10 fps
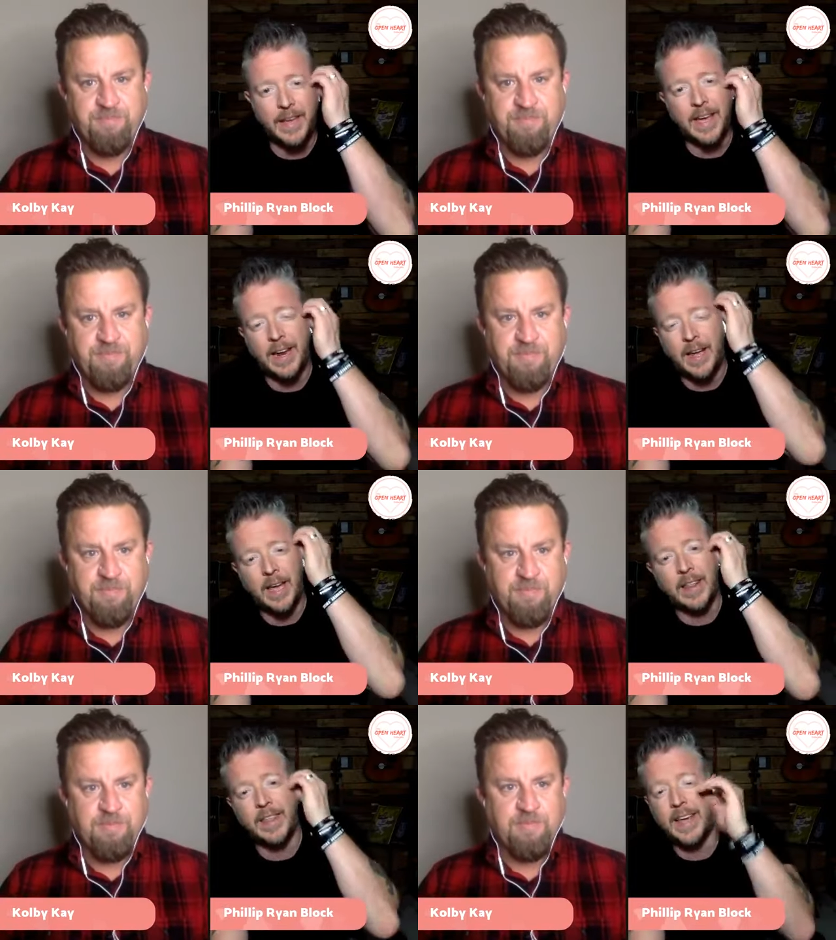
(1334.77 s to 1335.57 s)

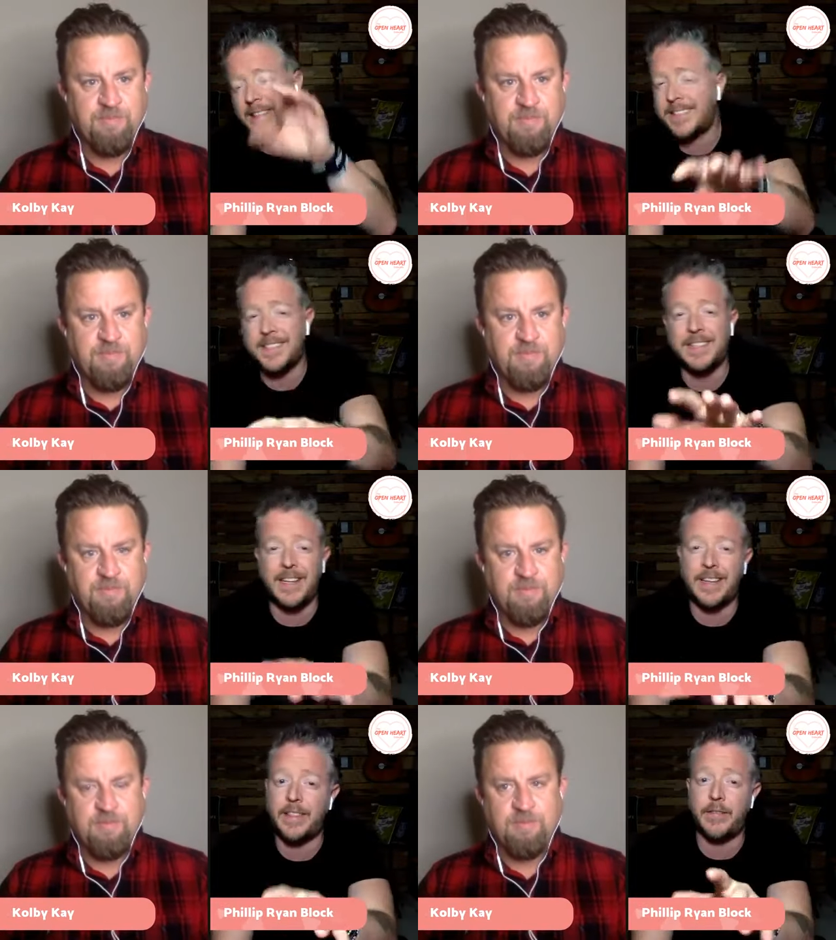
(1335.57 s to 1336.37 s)
Speaker 1: and this is,
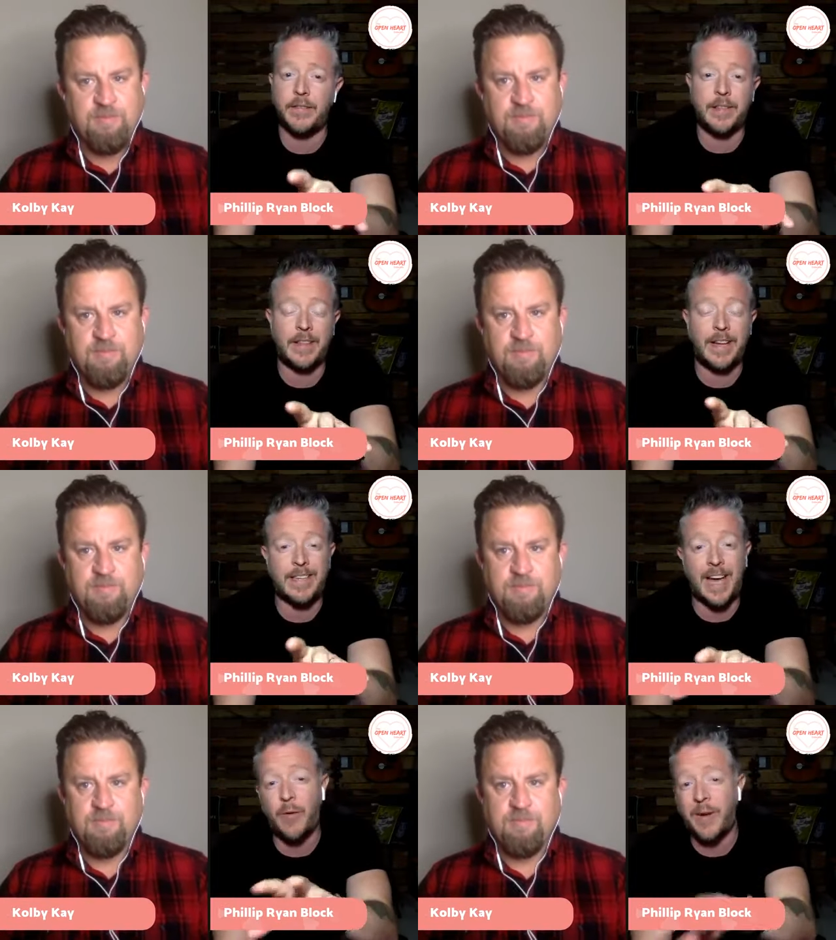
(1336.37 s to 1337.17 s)

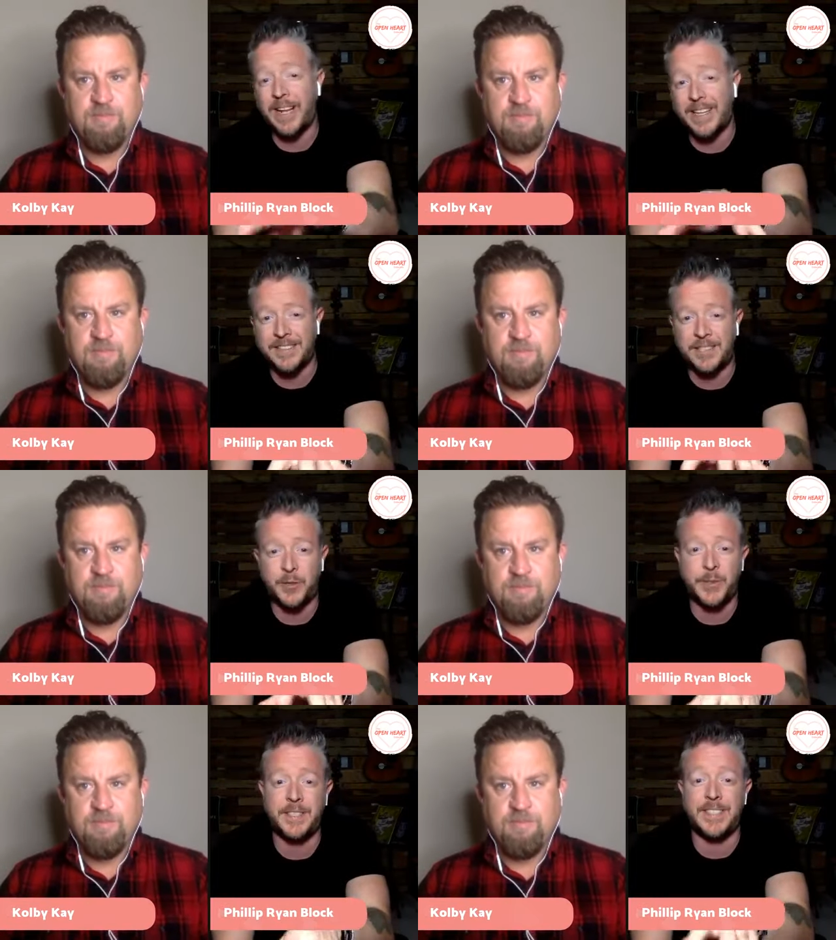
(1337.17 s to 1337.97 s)
I don't want to get this
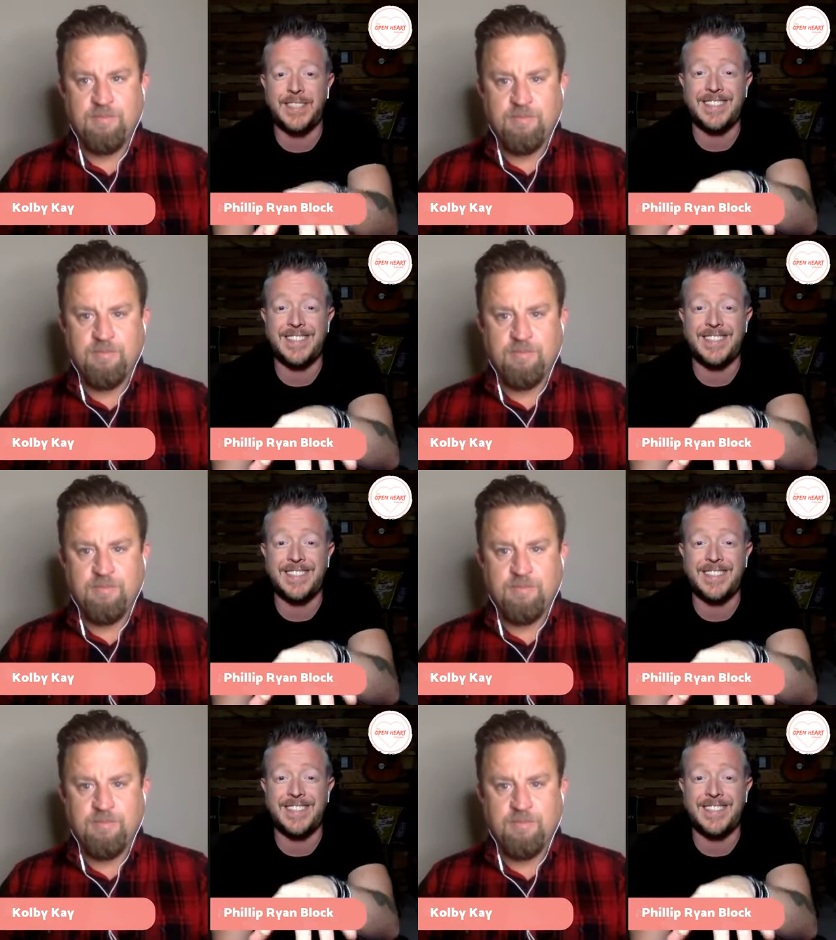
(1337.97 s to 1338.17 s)
twisted.